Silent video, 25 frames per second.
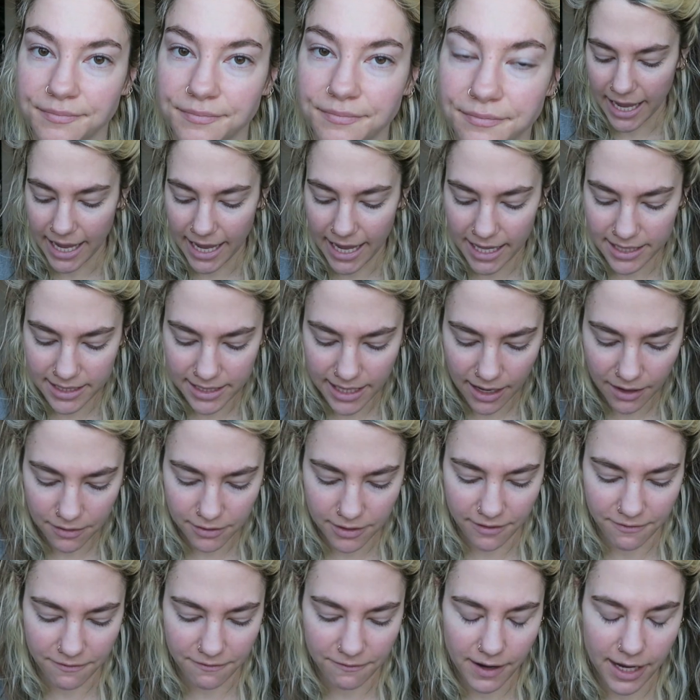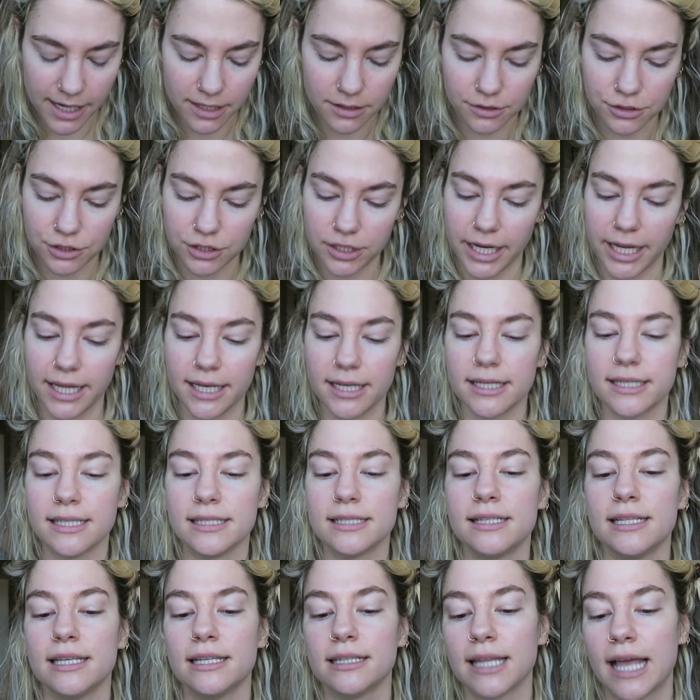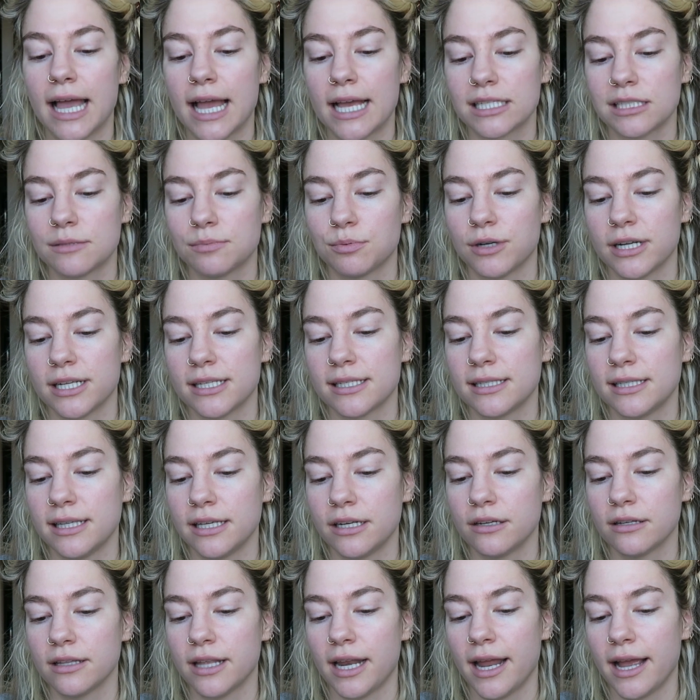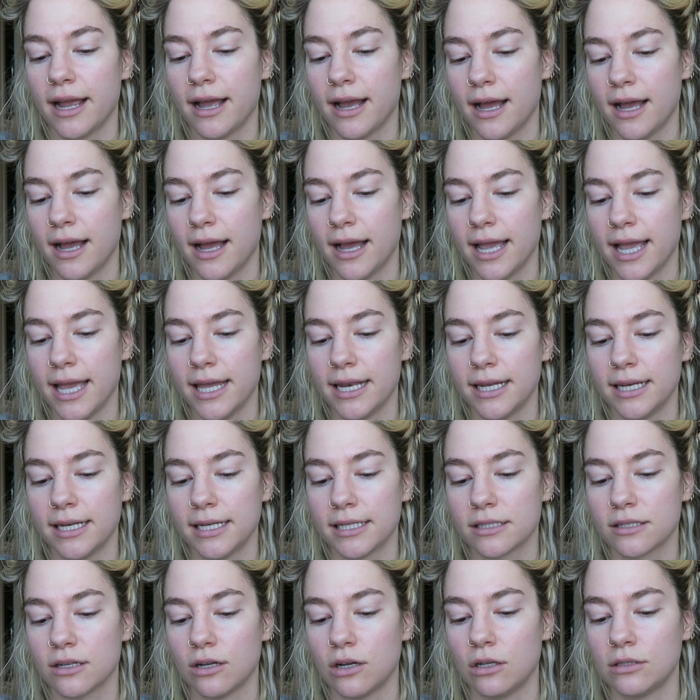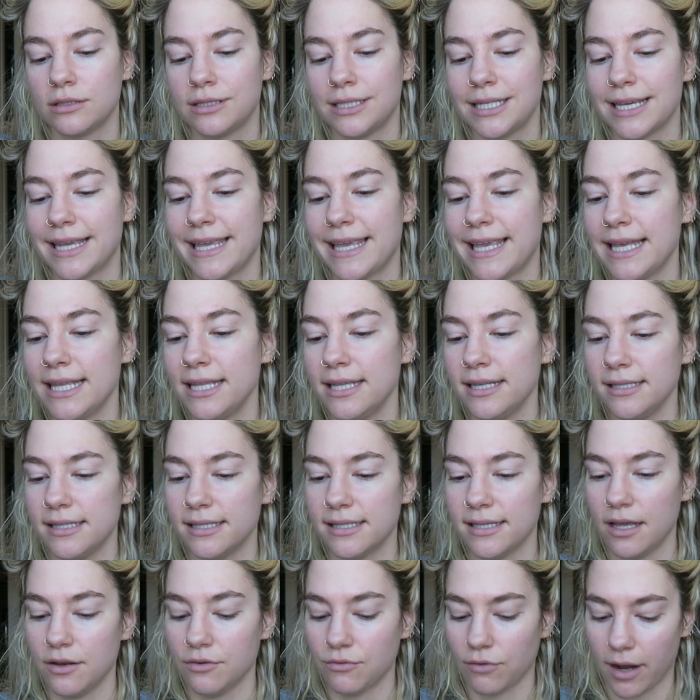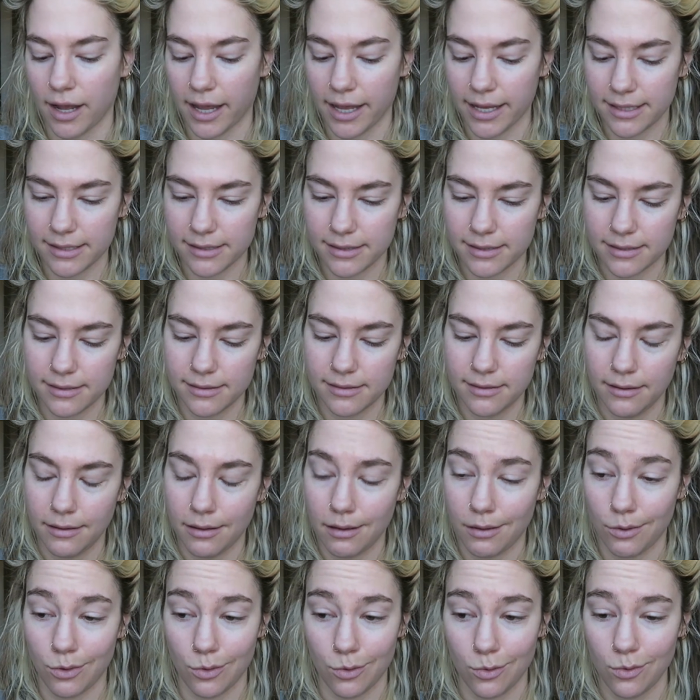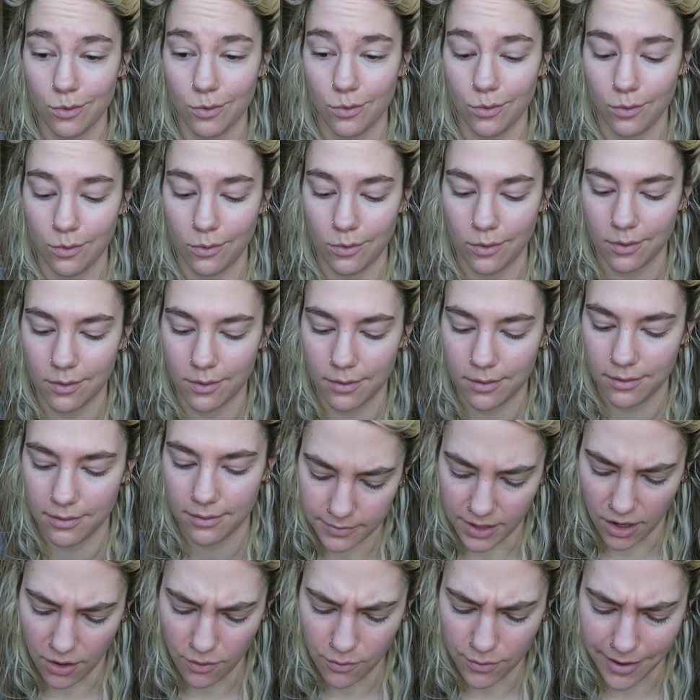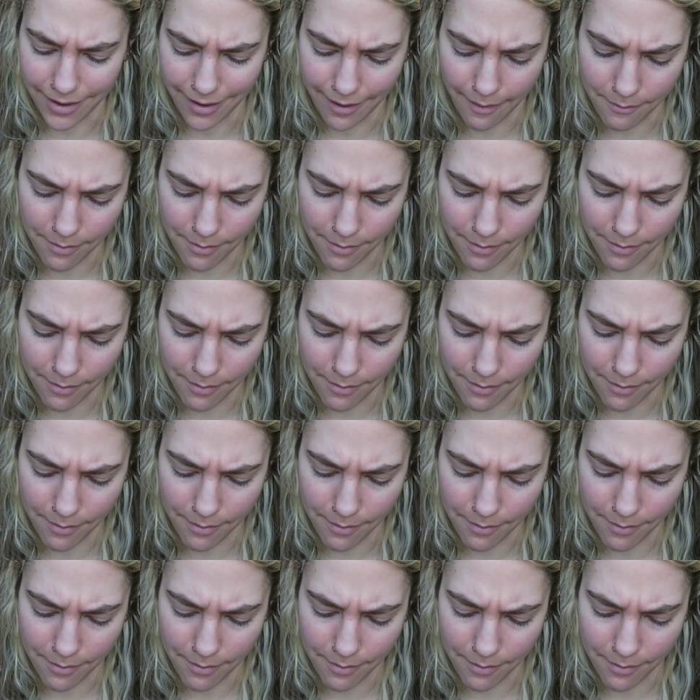And now the final shade is the last pressed glitter that I got, and it is called Tequila Sunrise. Ooh. Oh yeah,